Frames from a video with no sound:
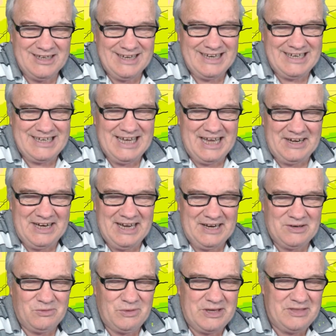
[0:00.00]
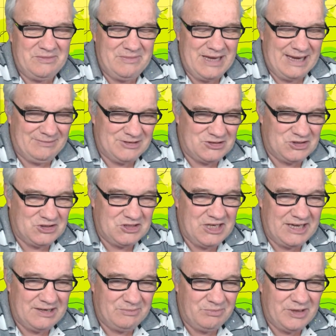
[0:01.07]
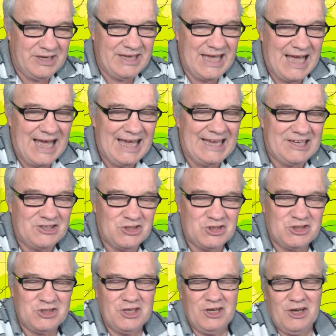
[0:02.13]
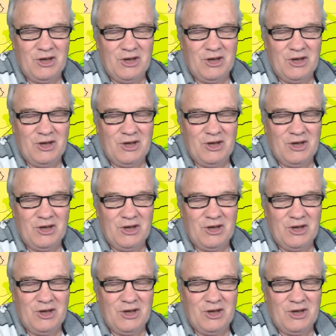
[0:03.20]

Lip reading: He cut out a weather map which just had a big H